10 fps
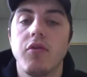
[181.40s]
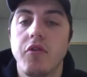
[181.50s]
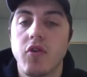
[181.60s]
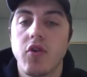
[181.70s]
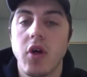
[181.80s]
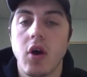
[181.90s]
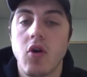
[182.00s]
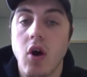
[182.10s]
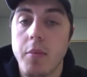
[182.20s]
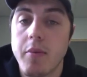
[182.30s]
for the
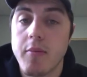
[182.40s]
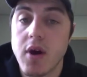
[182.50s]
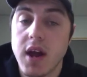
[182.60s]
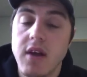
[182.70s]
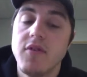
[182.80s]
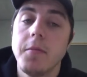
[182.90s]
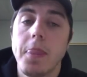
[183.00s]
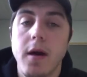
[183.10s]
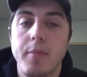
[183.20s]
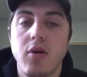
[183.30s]
crop break-even,
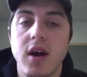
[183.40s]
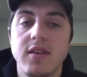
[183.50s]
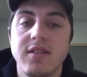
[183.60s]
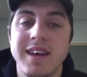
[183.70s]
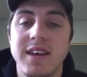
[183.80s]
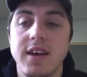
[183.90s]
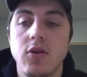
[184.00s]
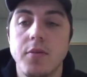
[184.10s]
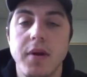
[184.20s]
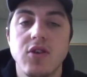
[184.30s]
a price and
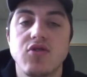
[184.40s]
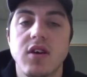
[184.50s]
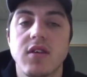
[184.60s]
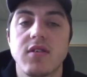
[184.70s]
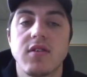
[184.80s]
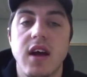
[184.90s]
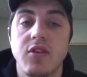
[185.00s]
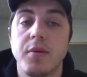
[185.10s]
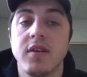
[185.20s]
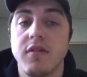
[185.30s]
yield matrix
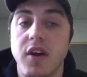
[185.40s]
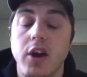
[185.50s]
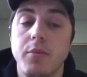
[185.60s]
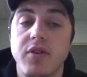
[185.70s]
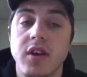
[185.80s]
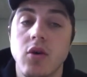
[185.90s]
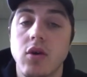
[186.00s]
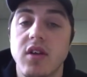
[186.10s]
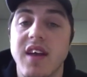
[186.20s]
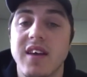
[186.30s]
has been developed in
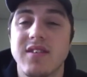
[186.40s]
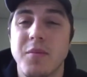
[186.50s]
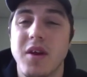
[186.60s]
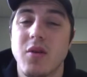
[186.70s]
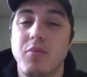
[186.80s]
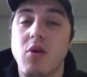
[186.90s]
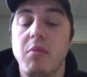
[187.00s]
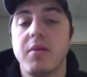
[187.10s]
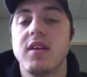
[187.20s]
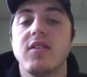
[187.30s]
order to estimate the
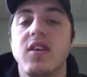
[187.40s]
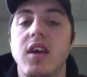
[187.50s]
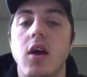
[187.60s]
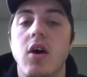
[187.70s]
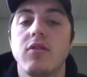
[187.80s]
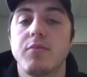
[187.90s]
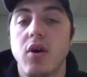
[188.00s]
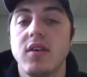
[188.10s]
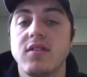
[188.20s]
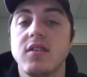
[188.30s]
probability of
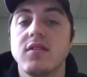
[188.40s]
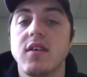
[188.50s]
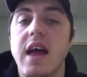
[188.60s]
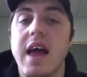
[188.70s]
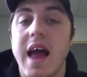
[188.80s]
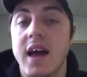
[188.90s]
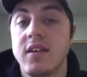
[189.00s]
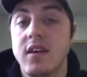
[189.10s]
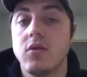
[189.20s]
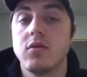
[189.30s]
prices
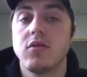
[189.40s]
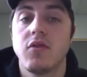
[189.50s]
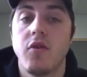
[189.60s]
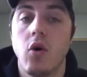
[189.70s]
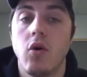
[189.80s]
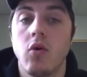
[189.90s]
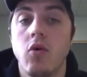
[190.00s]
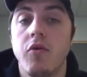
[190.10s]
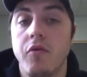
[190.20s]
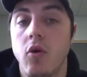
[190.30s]
and yields for
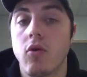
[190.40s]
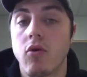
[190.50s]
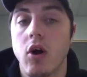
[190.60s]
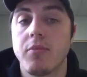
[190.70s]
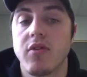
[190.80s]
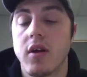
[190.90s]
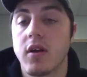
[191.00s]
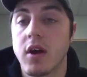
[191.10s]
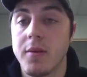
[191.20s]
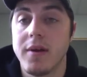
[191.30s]
all four crops that
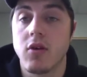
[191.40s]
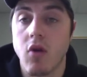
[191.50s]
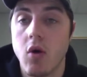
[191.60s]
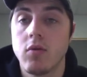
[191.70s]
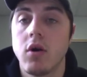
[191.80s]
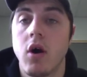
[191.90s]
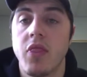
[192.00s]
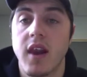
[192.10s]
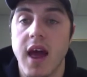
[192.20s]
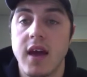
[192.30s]
are going to be grown
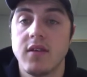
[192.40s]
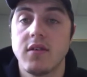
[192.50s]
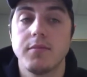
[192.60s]
on the land.